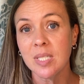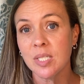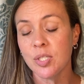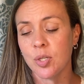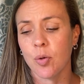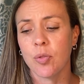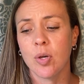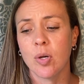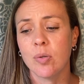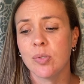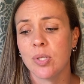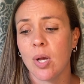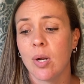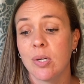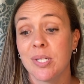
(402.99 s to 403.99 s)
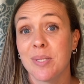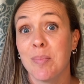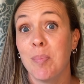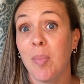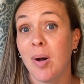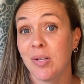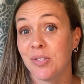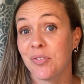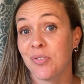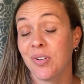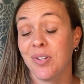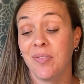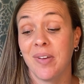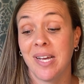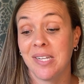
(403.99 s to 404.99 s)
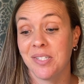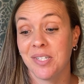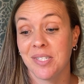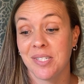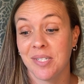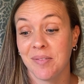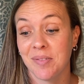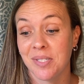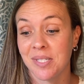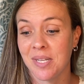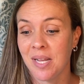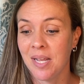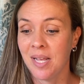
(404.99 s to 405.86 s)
So those are demonstrative adjectives.